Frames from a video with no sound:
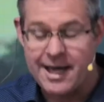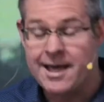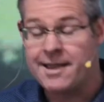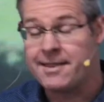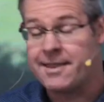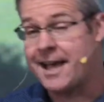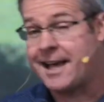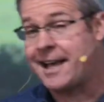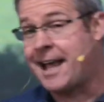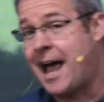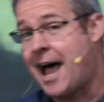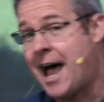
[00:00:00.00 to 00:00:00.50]

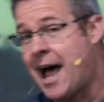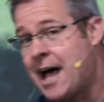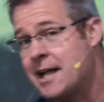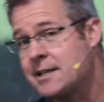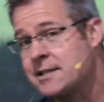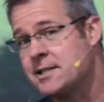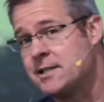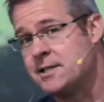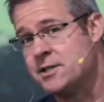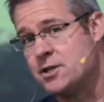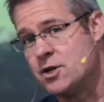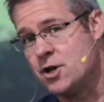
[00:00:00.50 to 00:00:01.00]
They can't
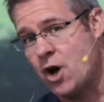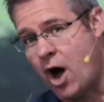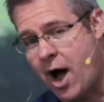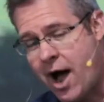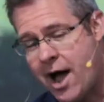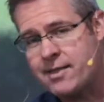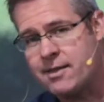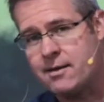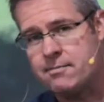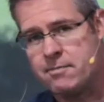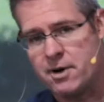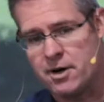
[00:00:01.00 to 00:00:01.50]
deny
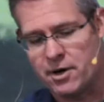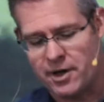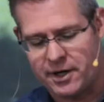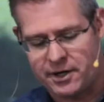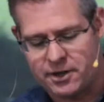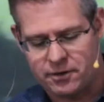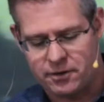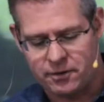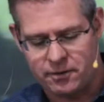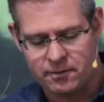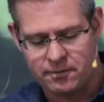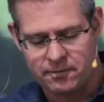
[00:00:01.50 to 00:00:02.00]
the
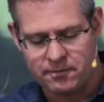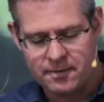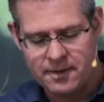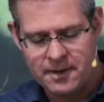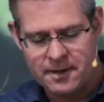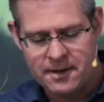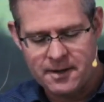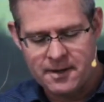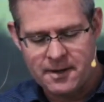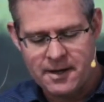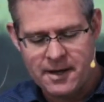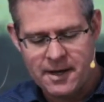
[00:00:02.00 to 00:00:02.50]
miracle,
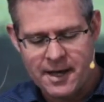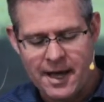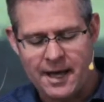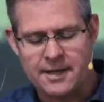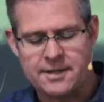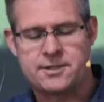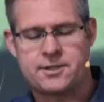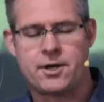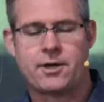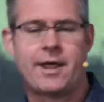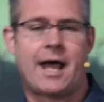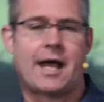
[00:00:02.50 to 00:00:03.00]
and
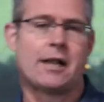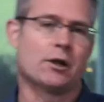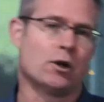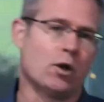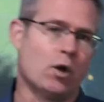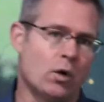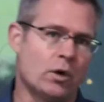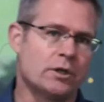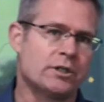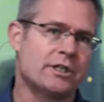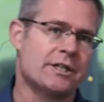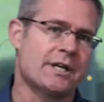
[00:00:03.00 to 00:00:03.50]
so they
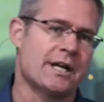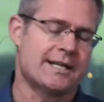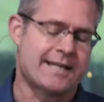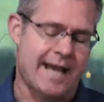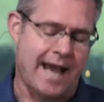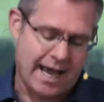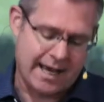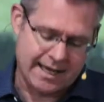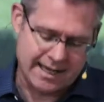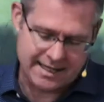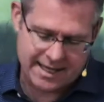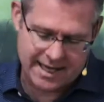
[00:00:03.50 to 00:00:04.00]
launch an
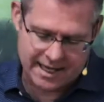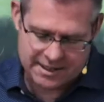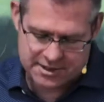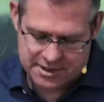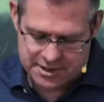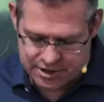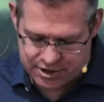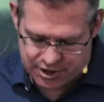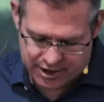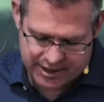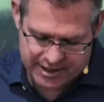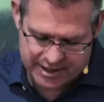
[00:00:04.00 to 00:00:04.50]
attack against
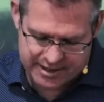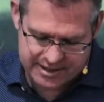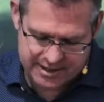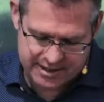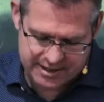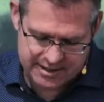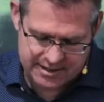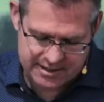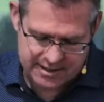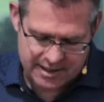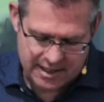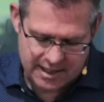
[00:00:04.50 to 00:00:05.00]

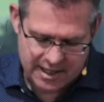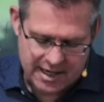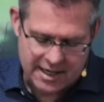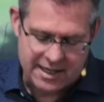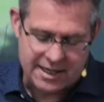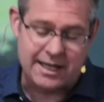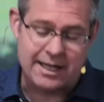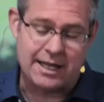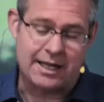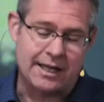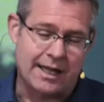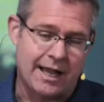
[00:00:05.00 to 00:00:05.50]
Jesus,
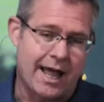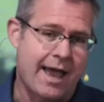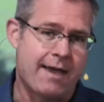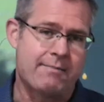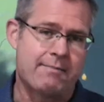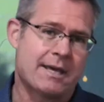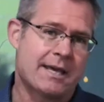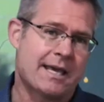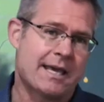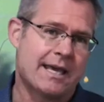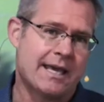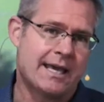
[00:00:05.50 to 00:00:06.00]

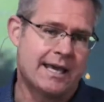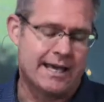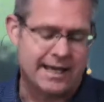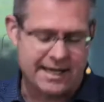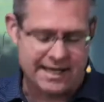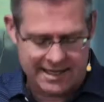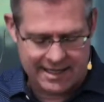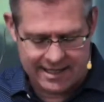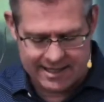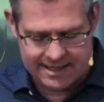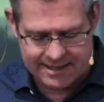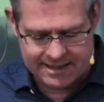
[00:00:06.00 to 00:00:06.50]
claiming
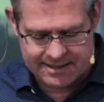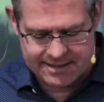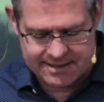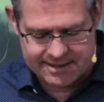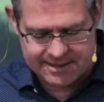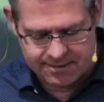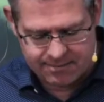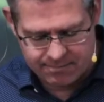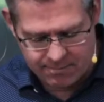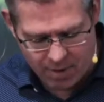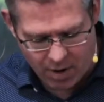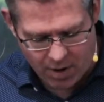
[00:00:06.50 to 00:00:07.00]
he is
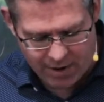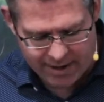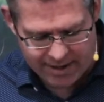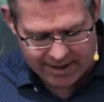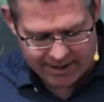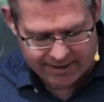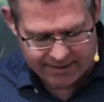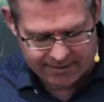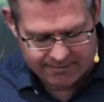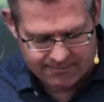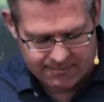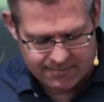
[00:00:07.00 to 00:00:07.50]

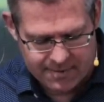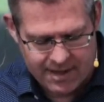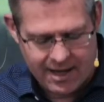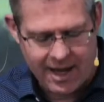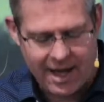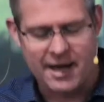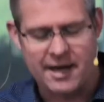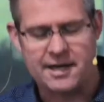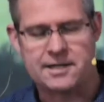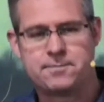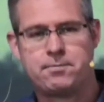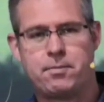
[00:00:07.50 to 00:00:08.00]
demonic.
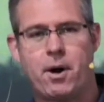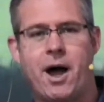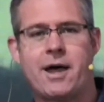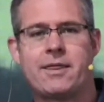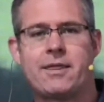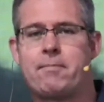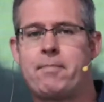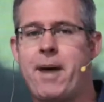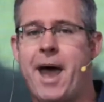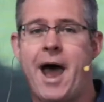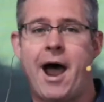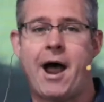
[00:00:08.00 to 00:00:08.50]
And it's by the
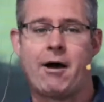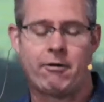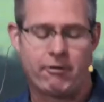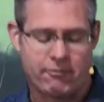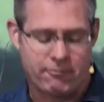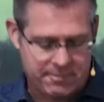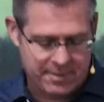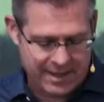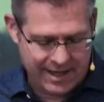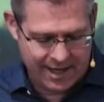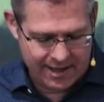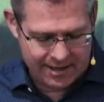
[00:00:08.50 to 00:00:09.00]
power of
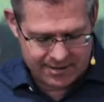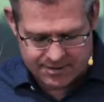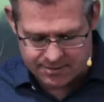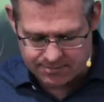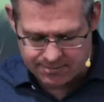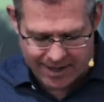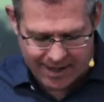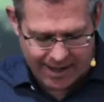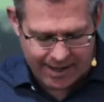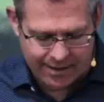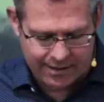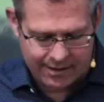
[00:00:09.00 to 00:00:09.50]

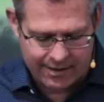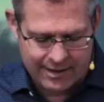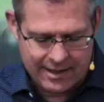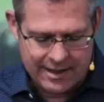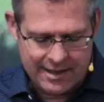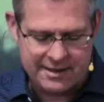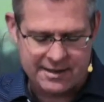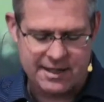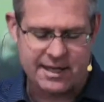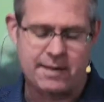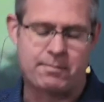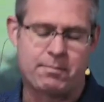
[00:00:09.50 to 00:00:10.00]
Beelzebul
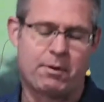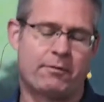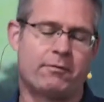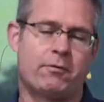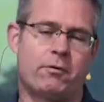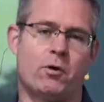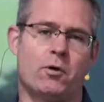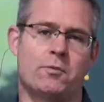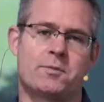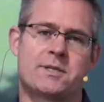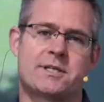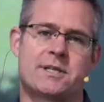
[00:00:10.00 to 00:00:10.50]
that he
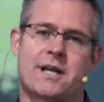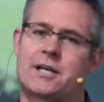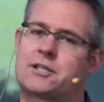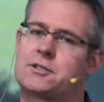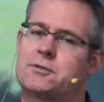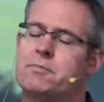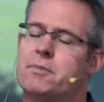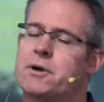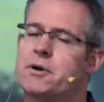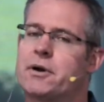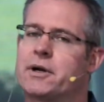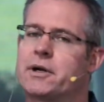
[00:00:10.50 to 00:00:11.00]
performs such
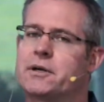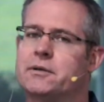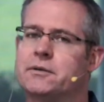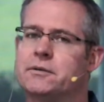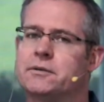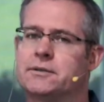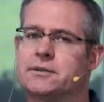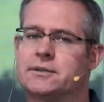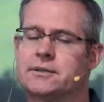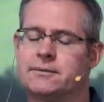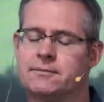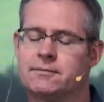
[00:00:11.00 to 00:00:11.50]

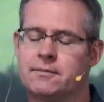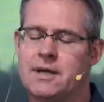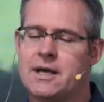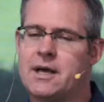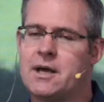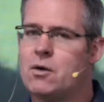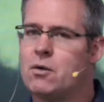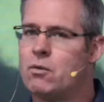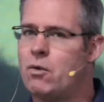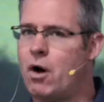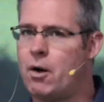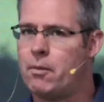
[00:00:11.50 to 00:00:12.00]
miracles
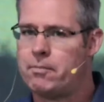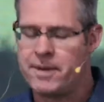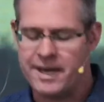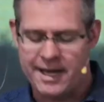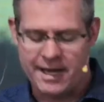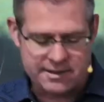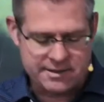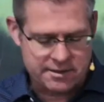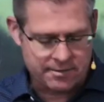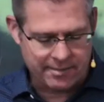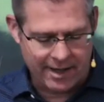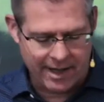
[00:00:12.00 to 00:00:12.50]
while
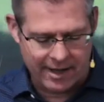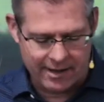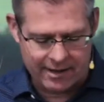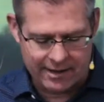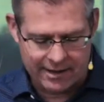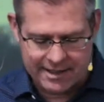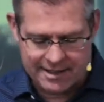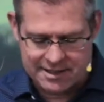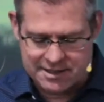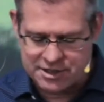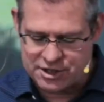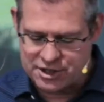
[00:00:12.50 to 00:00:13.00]
Beelzebul
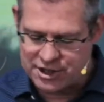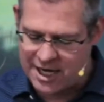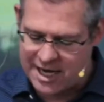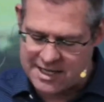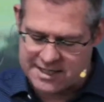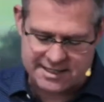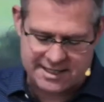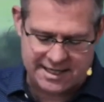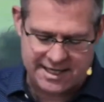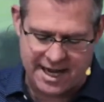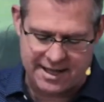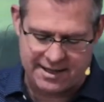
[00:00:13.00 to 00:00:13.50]
is
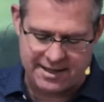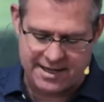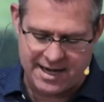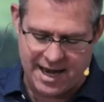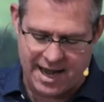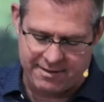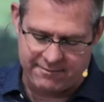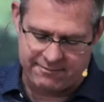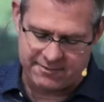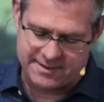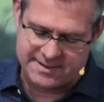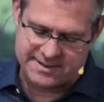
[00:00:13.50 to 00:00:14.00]
just another
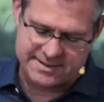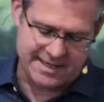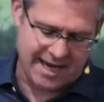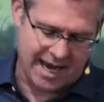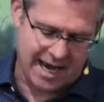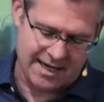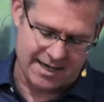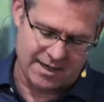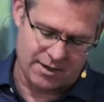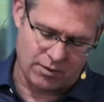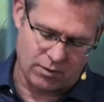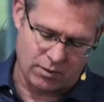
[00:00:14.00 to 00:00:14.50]
name for
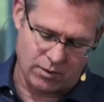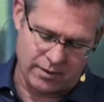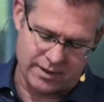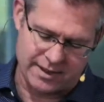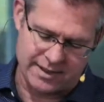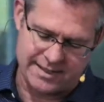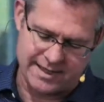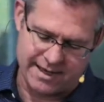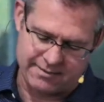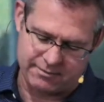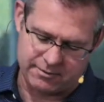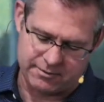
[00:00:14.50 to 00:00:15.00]
Satan or the
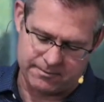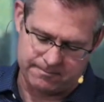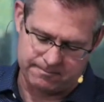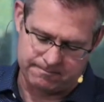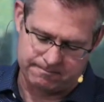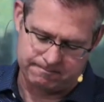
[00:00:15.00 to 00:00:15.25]
devil.